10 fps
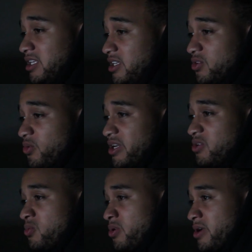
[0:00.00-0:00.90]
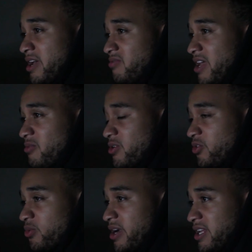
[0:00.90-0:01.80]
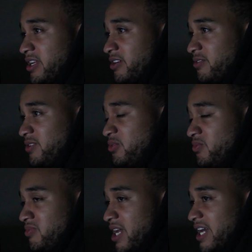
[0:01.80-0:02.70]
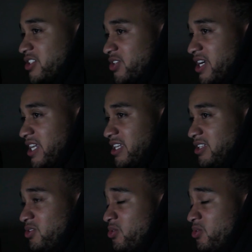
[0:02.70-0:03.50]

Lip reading: Either way, you won't have that regret of you not trying.